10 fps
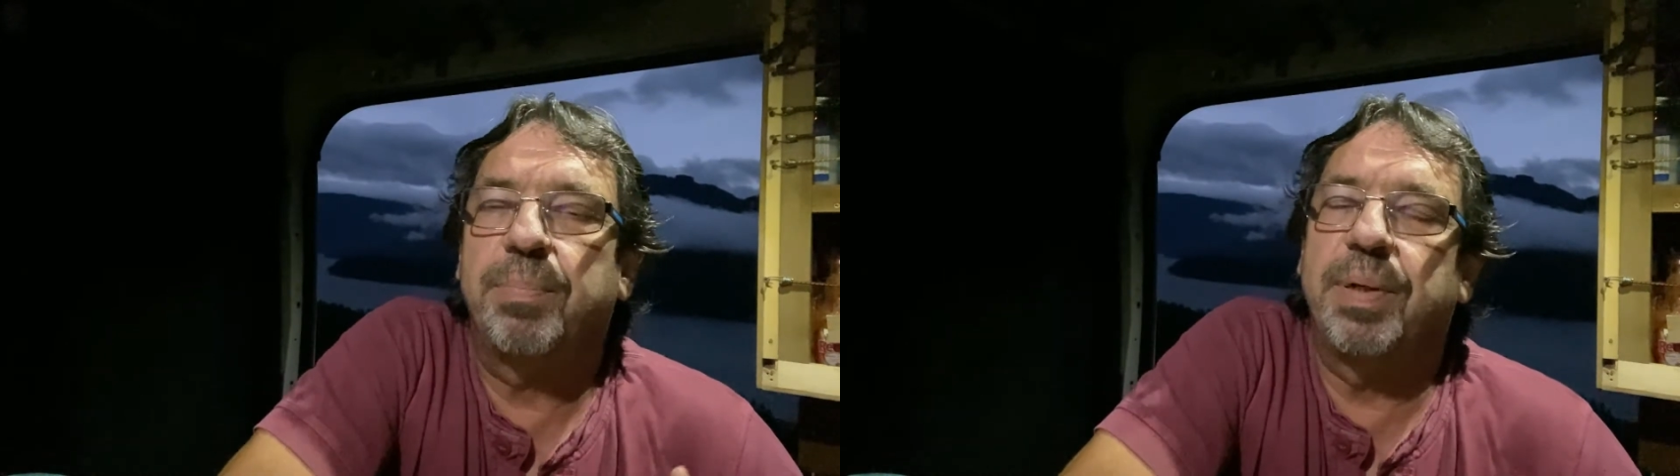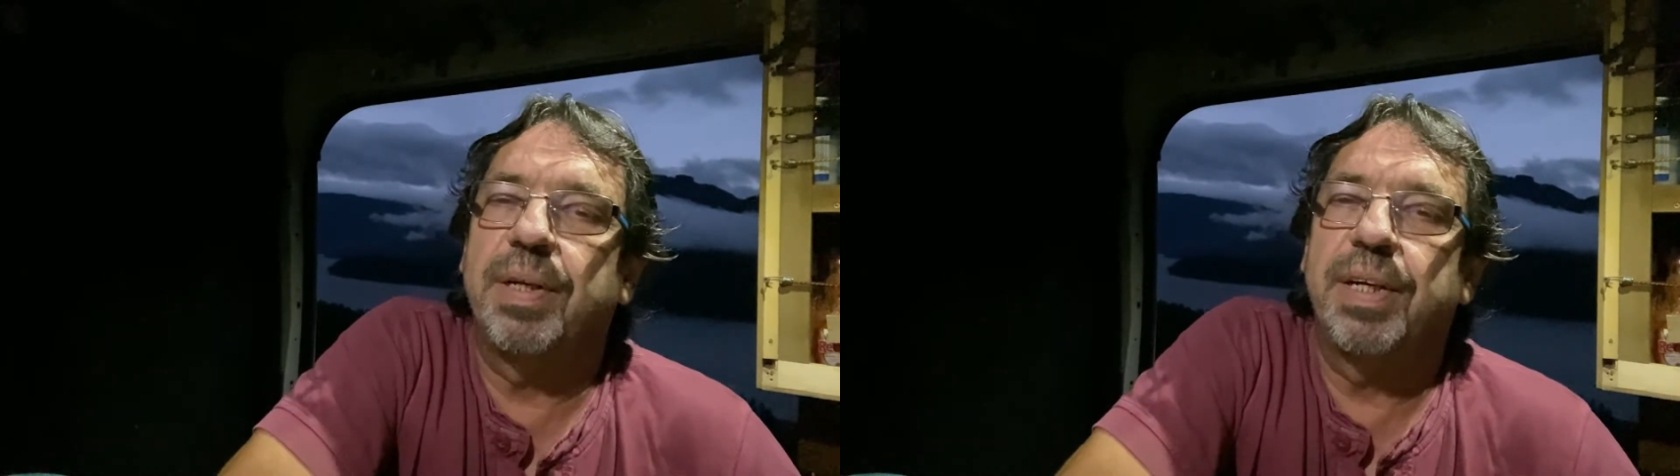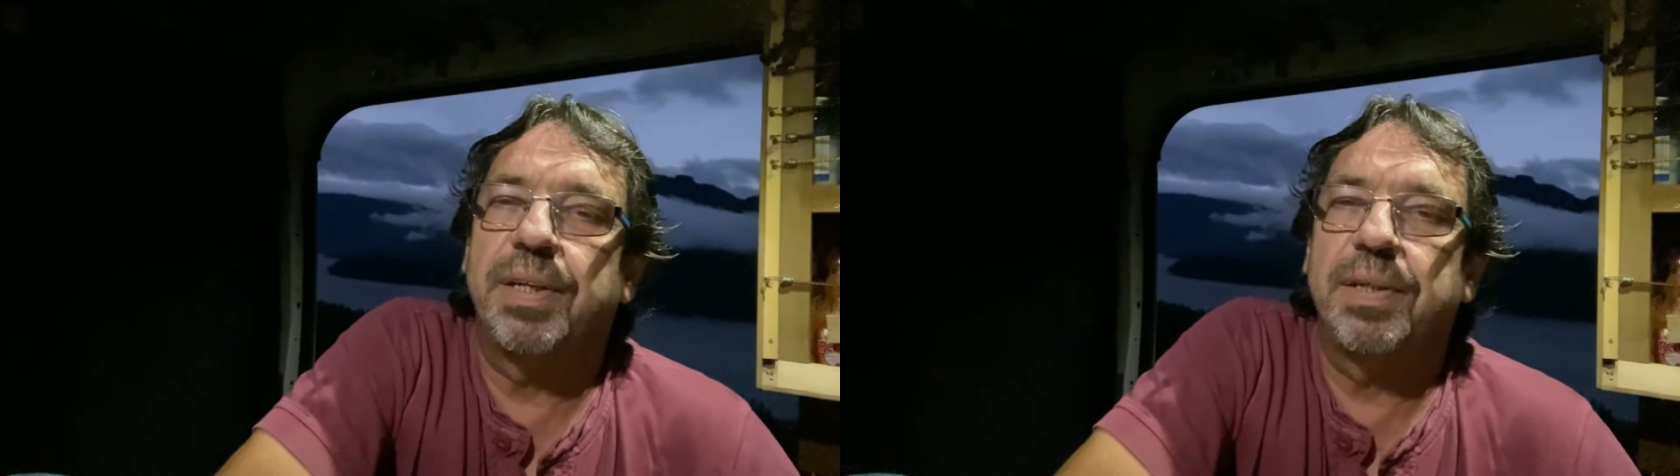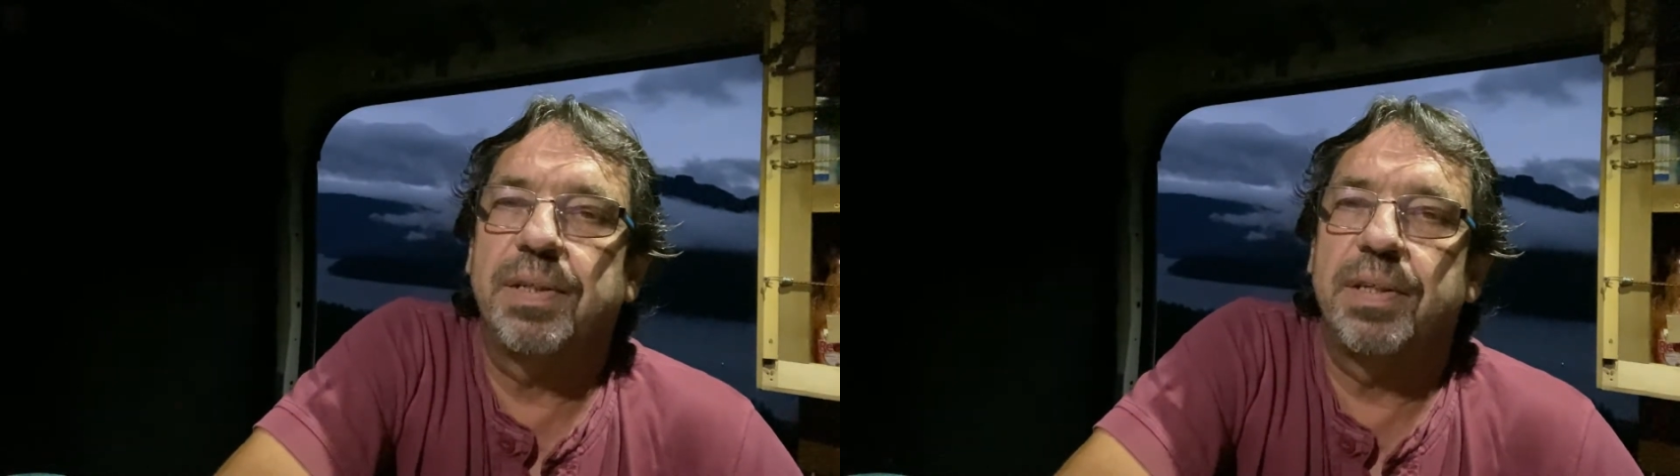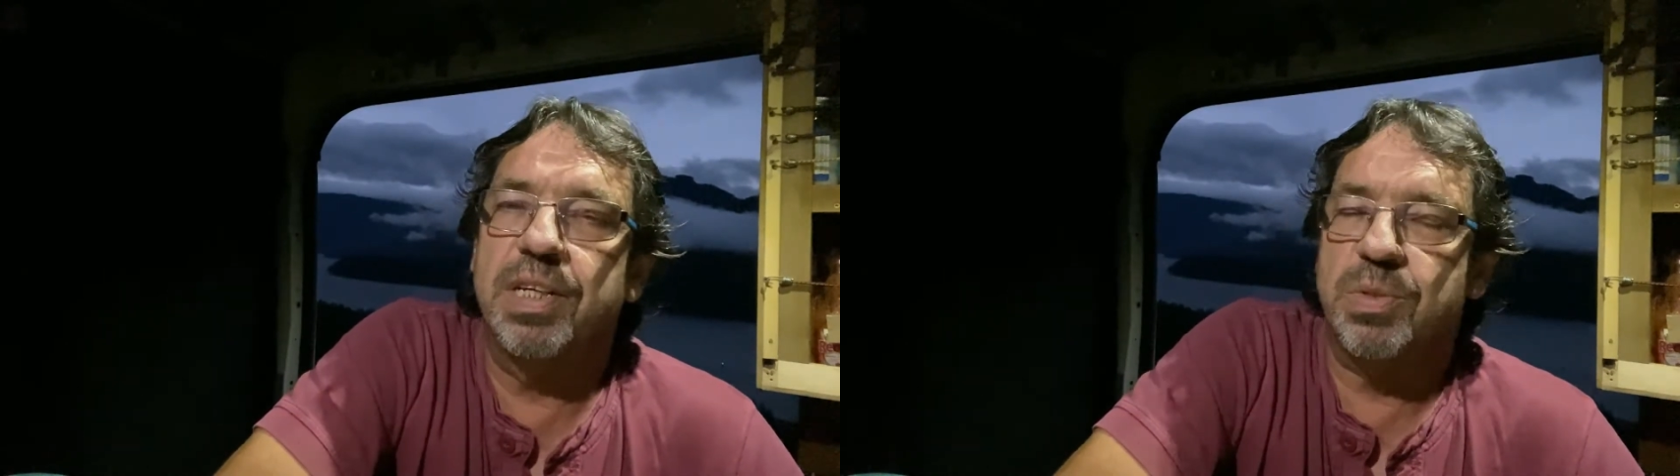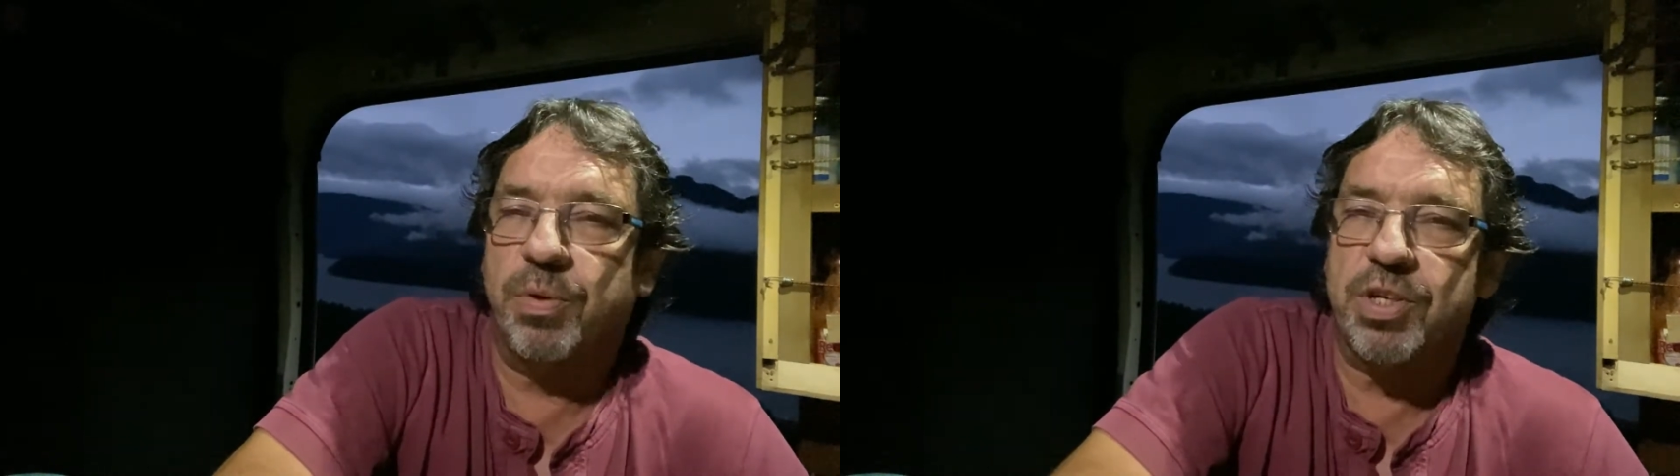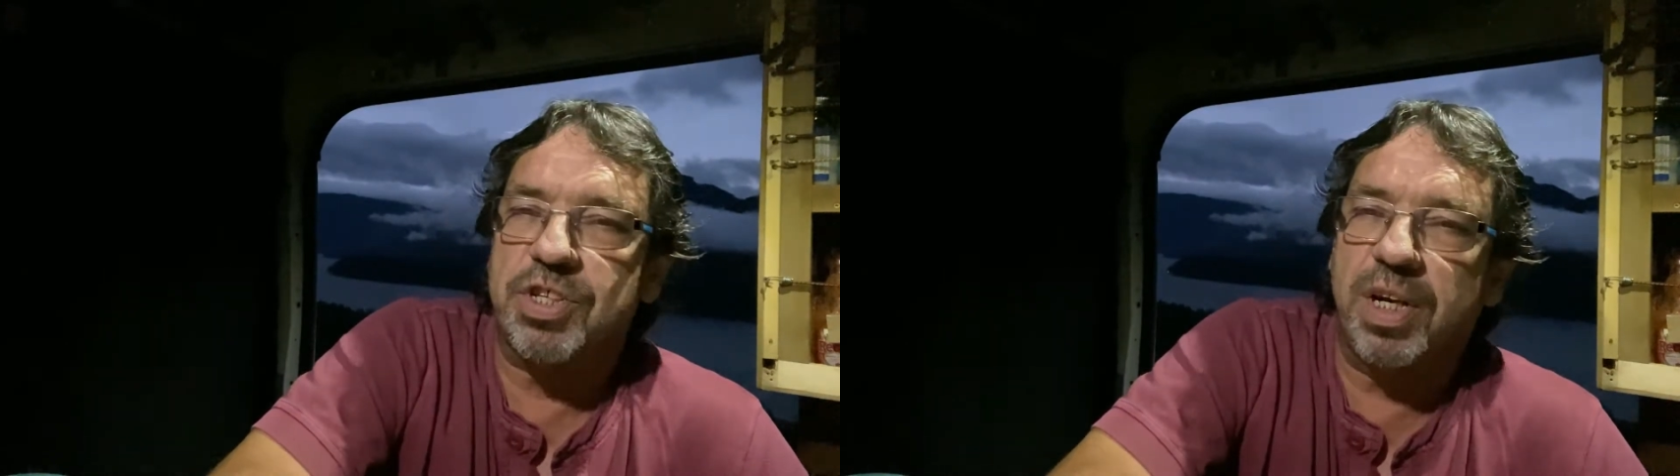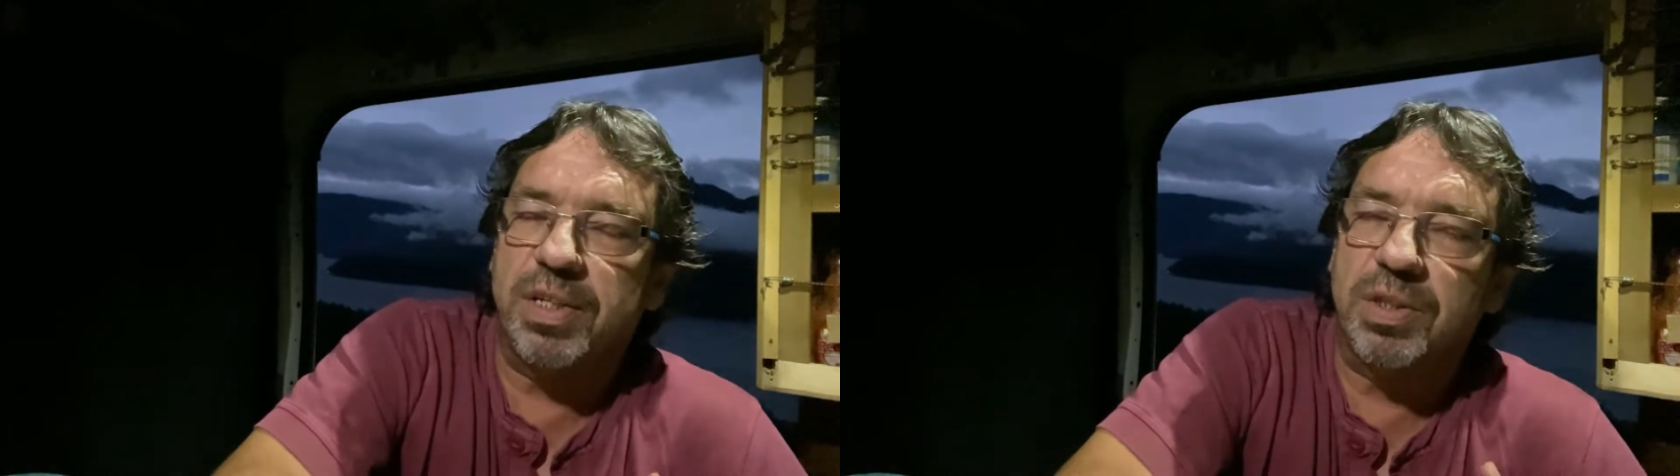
but it's worth a shot.